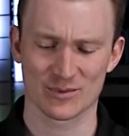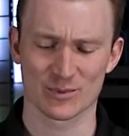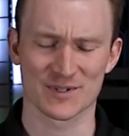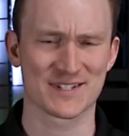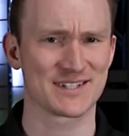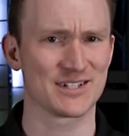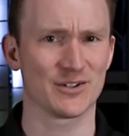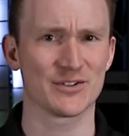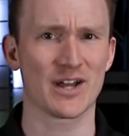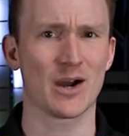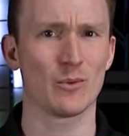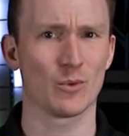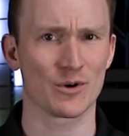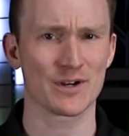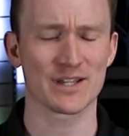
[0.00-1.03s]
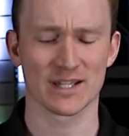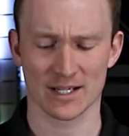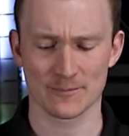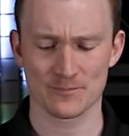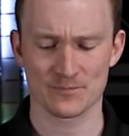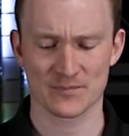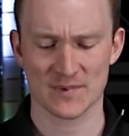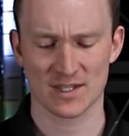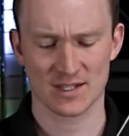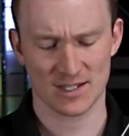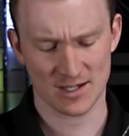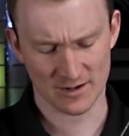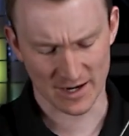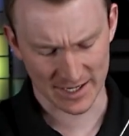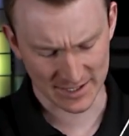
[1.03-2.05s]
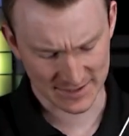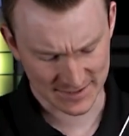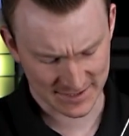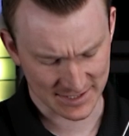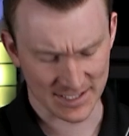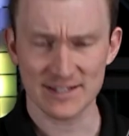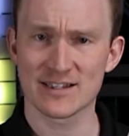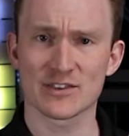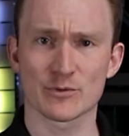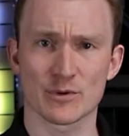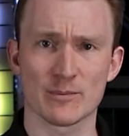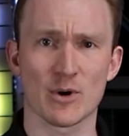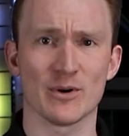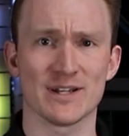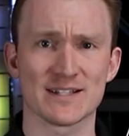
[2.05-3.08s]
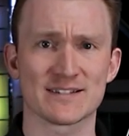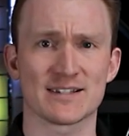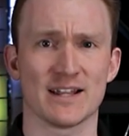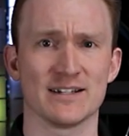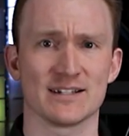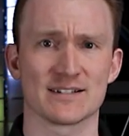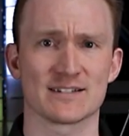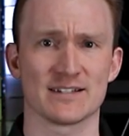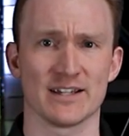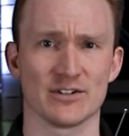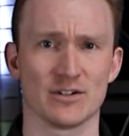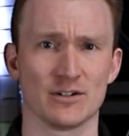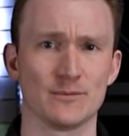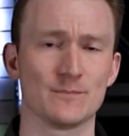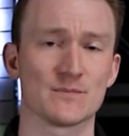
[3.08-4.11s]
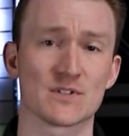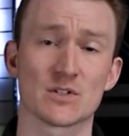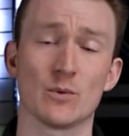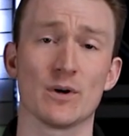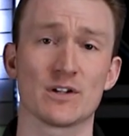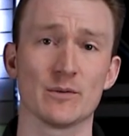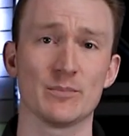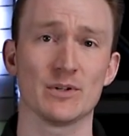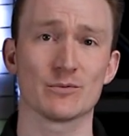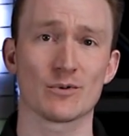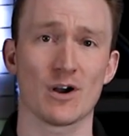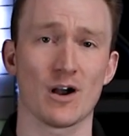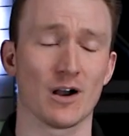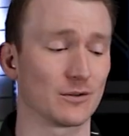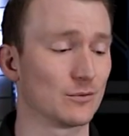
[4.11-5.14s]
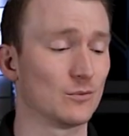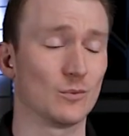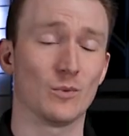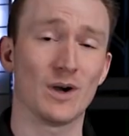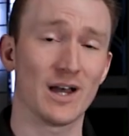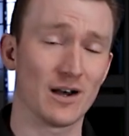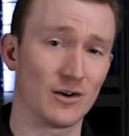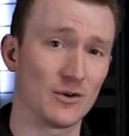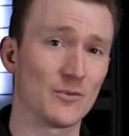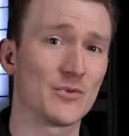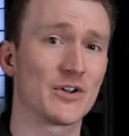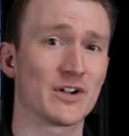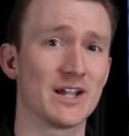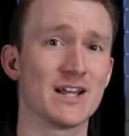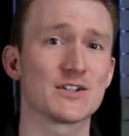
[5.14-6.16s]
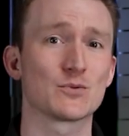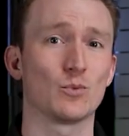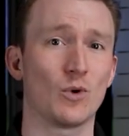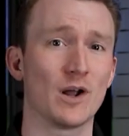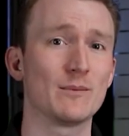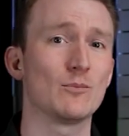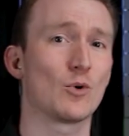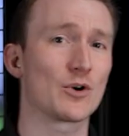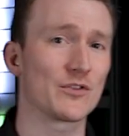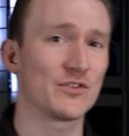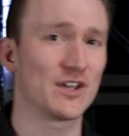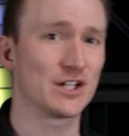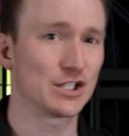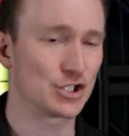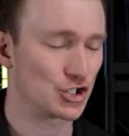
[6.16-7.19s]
We're still not working. Here I can see that the remote is sending a signal, so what could be wrong? Well, there is one more thing to